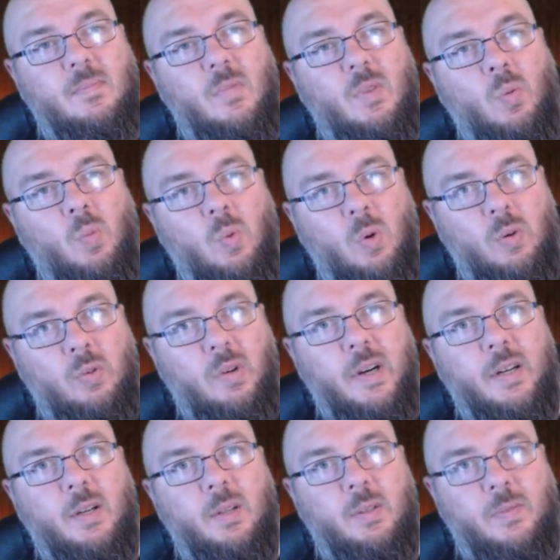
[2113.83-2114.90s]
the War
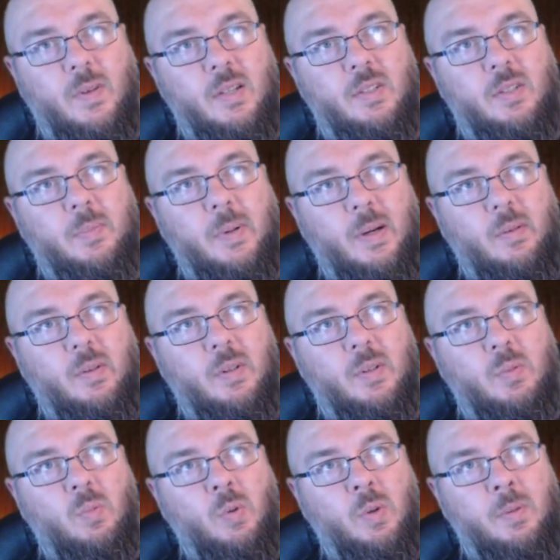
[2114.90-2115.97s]
Rhino's first
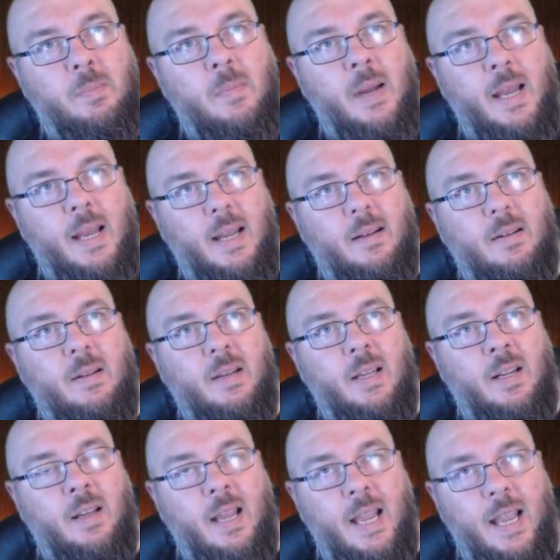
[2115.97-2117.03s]
appearance was met in
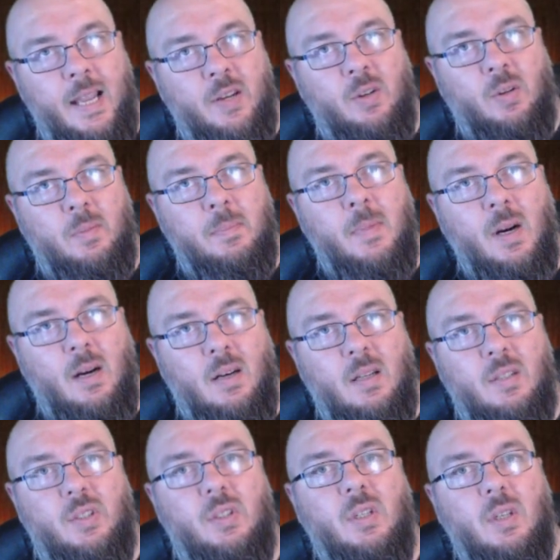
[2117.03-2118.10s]
a head-on
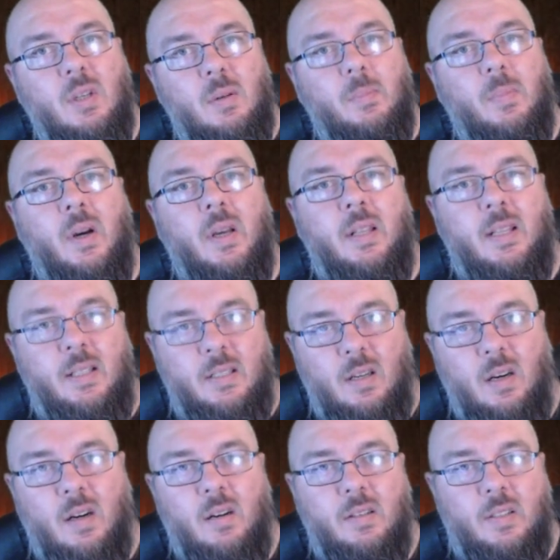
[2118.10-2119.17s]
march by the
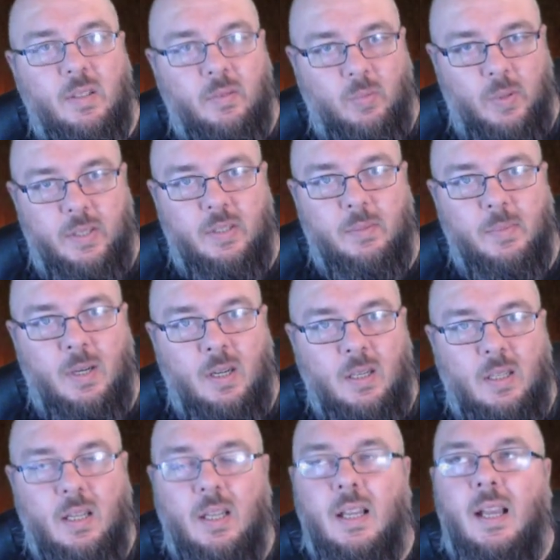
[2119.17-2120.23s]
entirety of Wintermark,
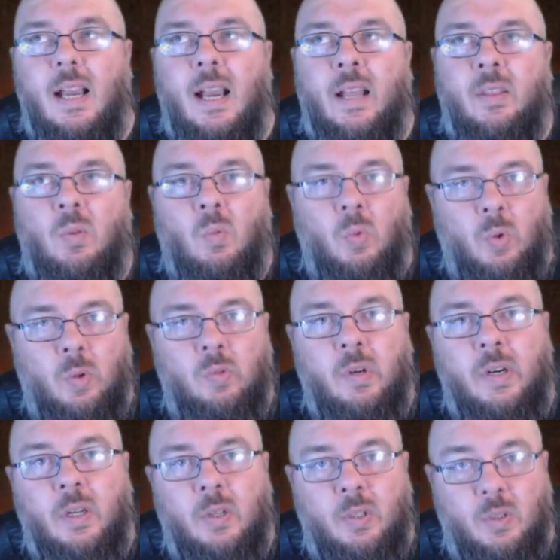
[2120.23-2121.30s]
and the War
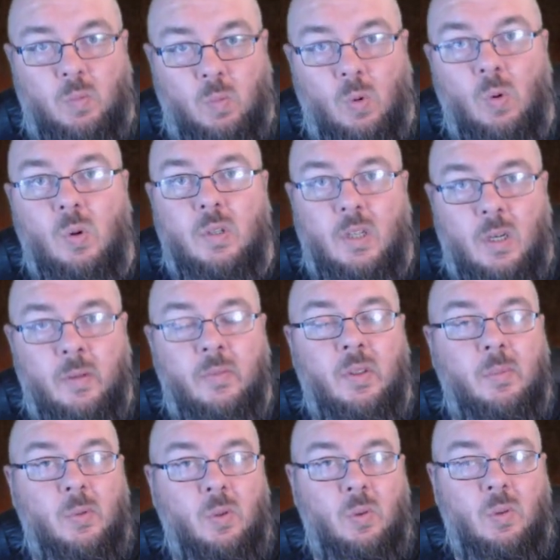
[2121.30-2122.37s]
Rhino just walked over
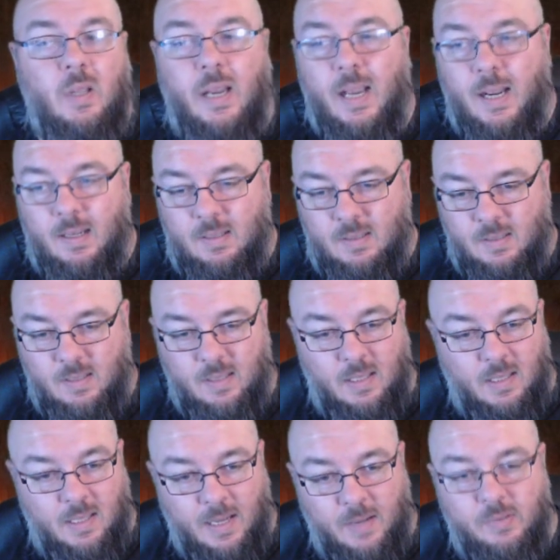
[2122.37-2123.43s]
them all and
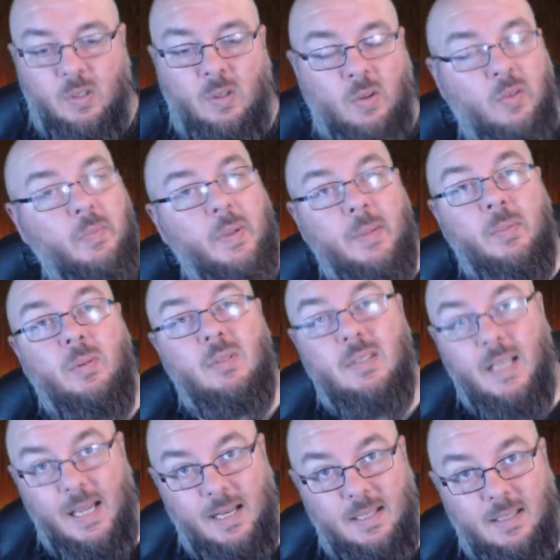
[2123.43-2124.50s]
left a lot of people
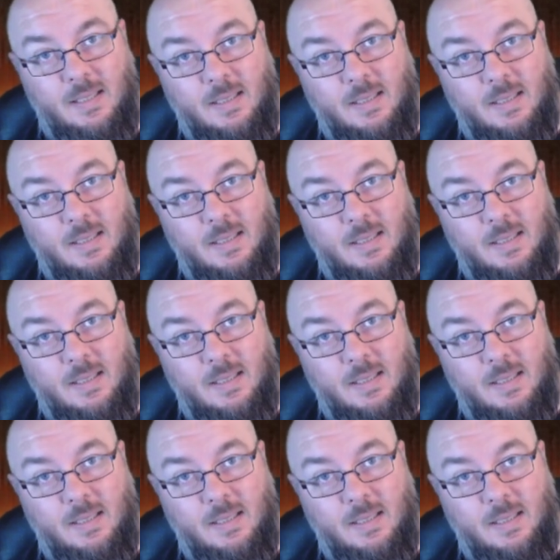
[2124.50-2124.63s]
dead.